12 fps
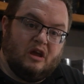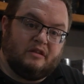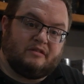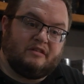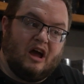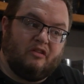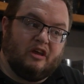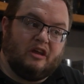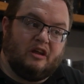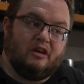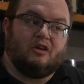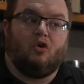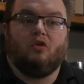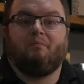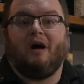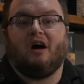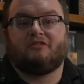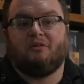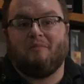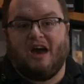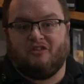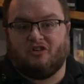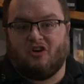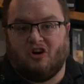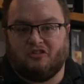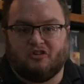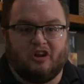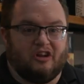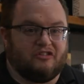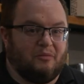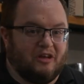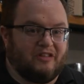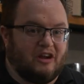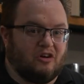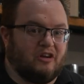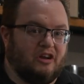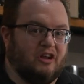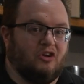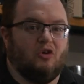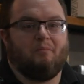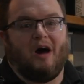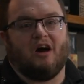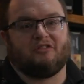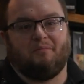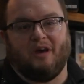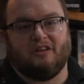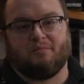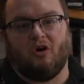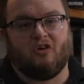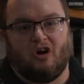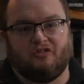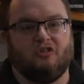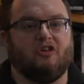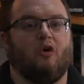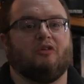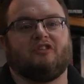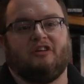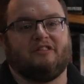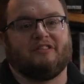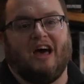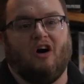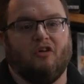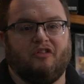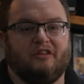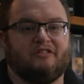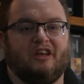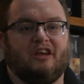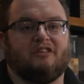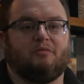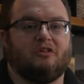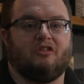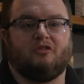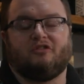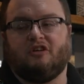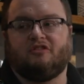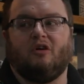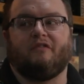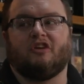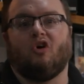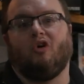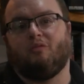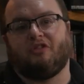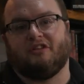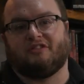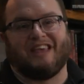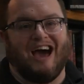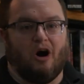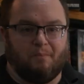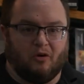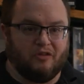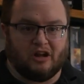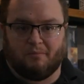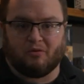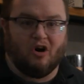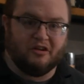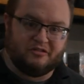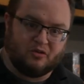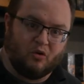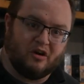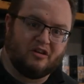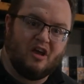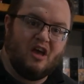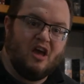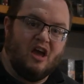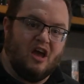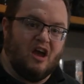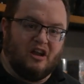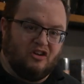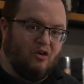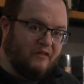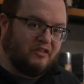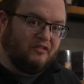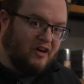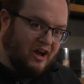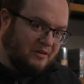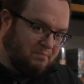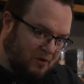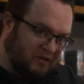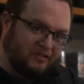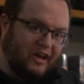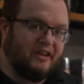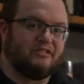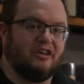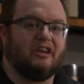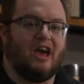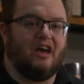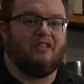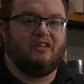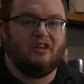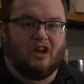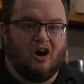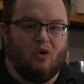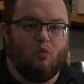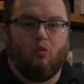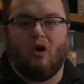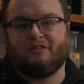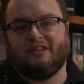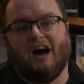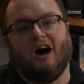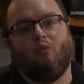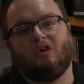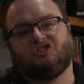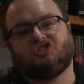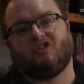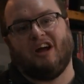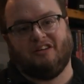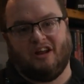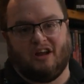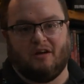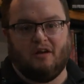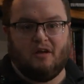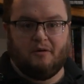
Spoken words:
It's not like getting an old box of Magic cards or getting something like that, or getting a new box of baseball cards. You know it's going to sell. This thing is one of those things you have to go in with a scalpel, not a broadsword, and you have to get, you know, what's hot, what's trending,